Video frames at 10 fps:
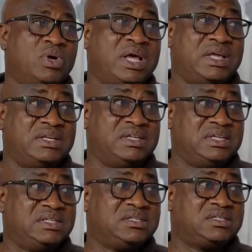
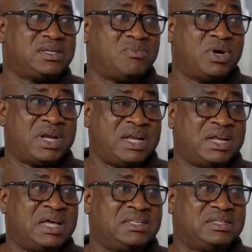indeed someone had
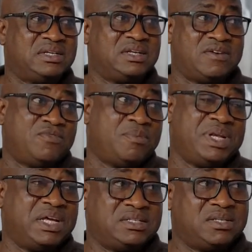hands in it. And for me, that is the